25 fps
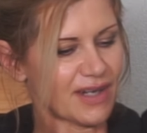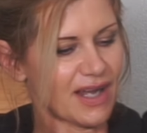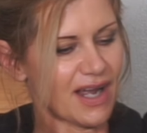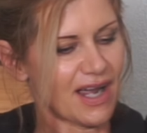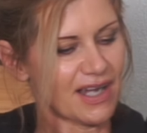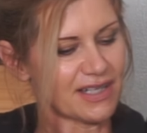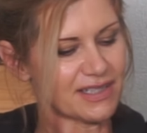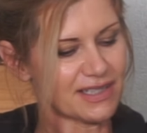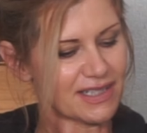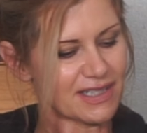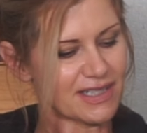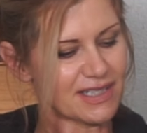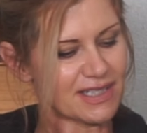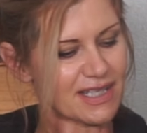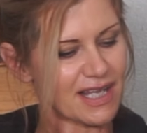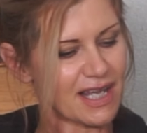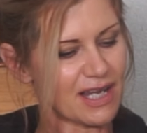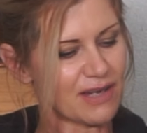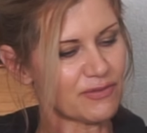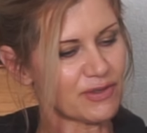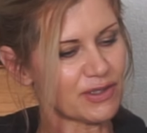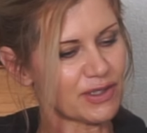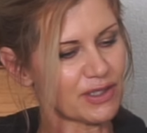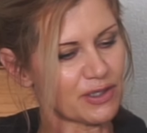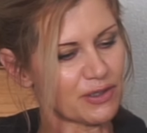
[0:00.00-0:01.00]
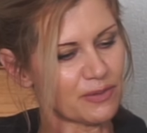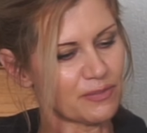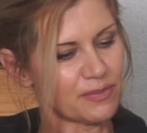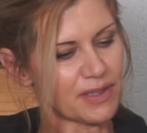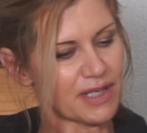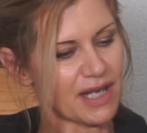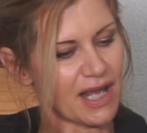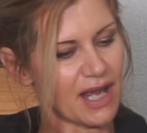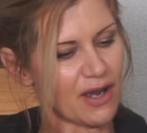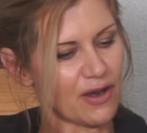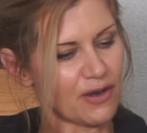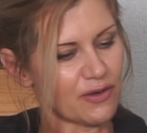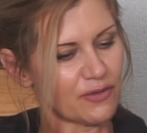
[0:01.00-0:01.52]
I did save a little bit
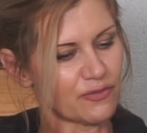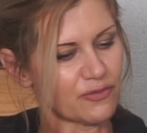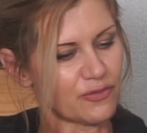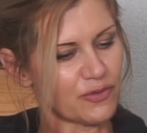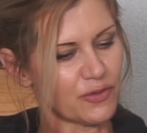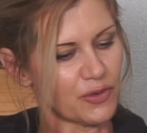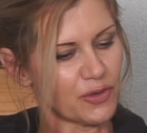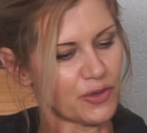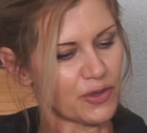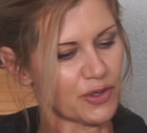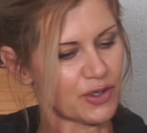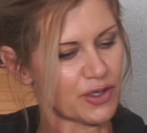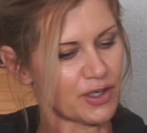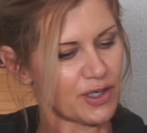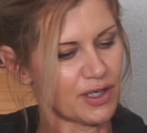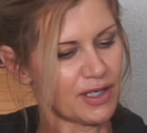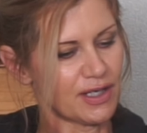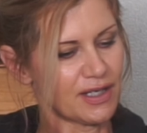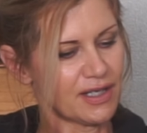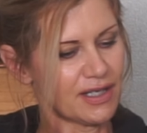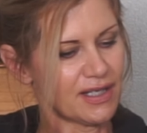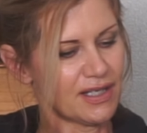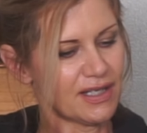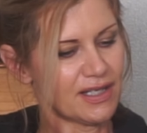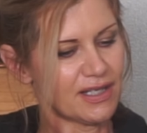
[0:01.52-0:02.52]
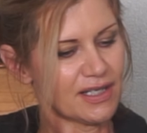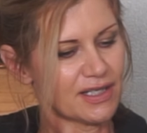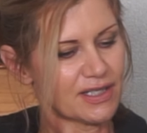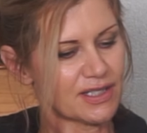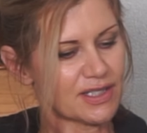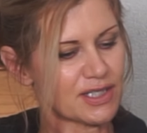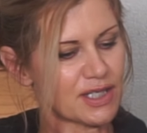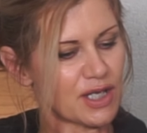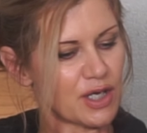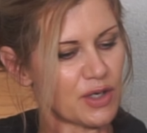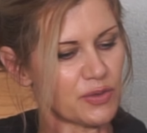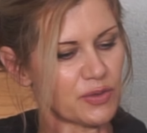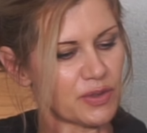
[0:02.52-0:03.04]
out for
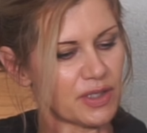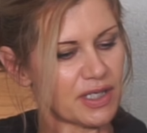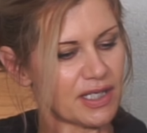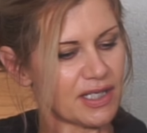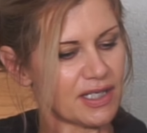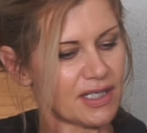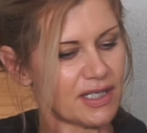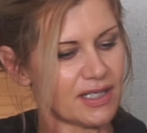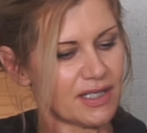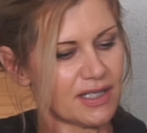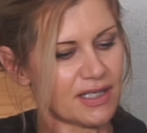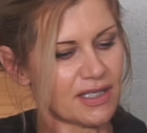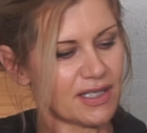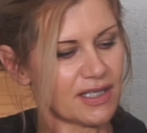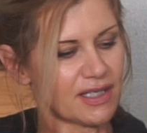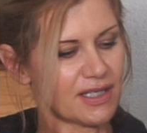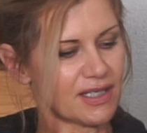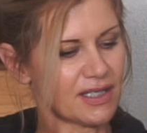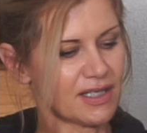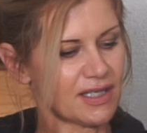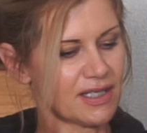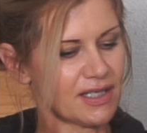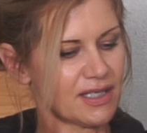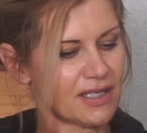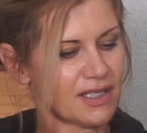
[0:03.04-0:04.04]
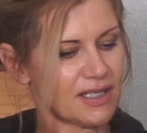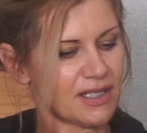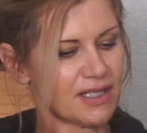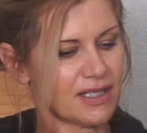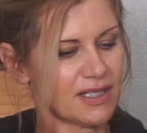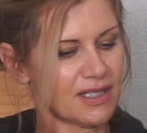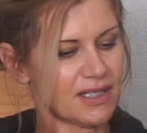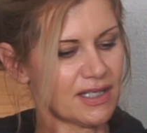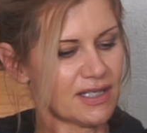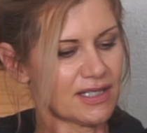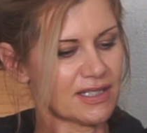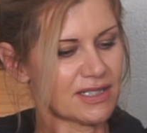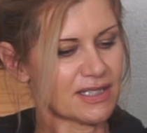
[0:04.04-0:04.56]
Tony
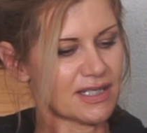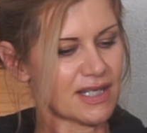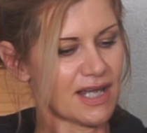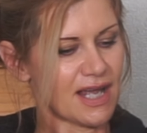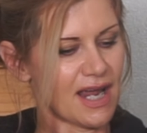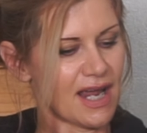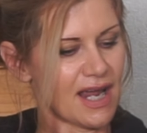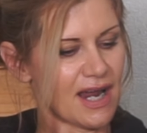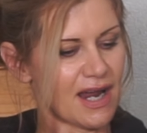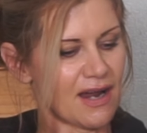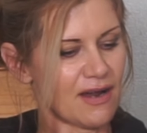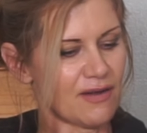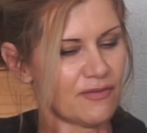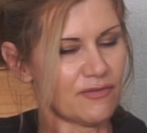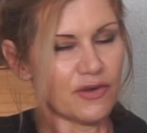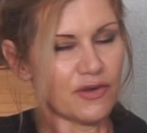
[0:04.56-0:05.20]
to have